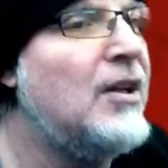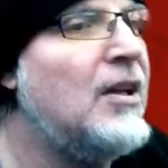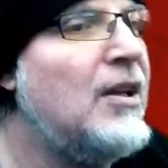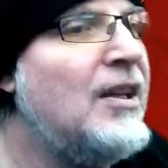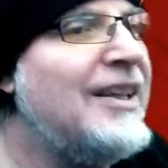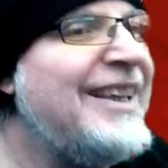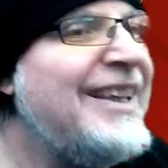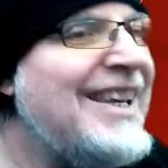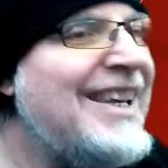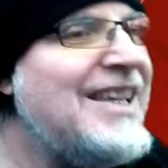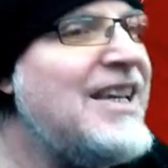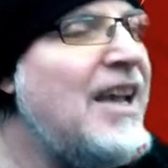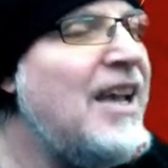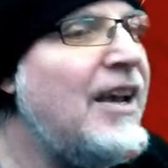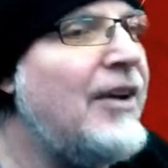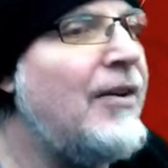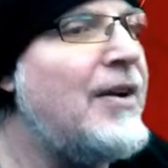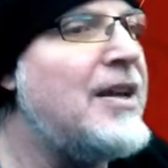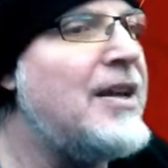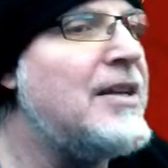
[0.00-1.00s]
key
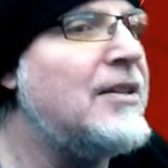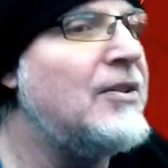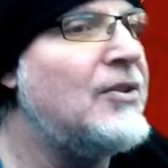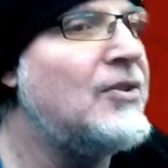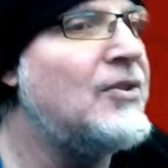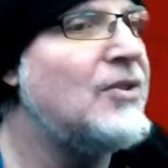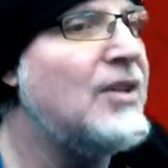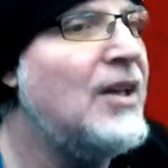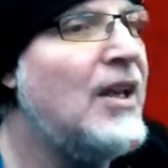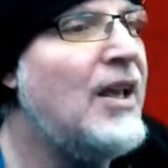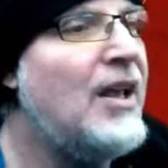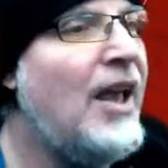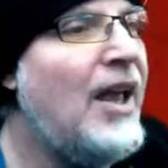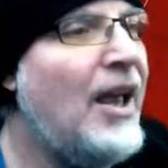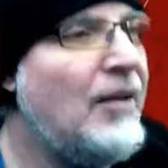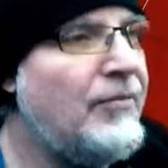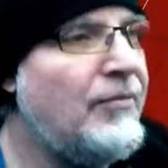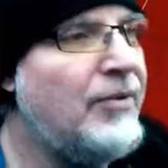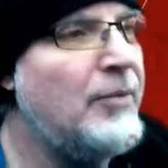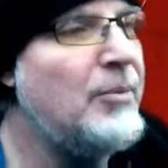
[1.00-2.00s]
areas, and
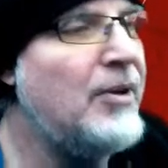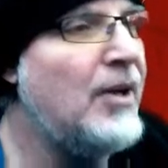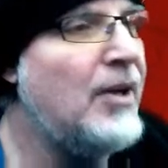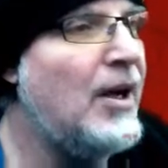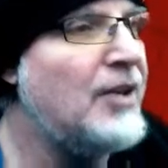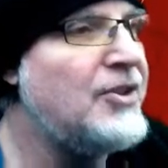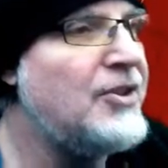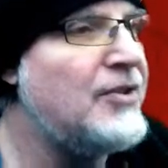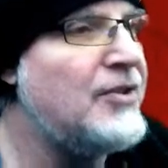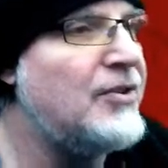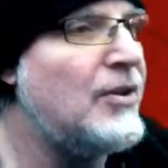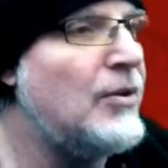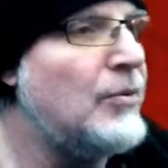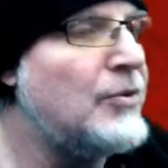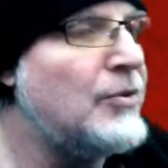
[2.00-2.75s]
Fibonacci zones.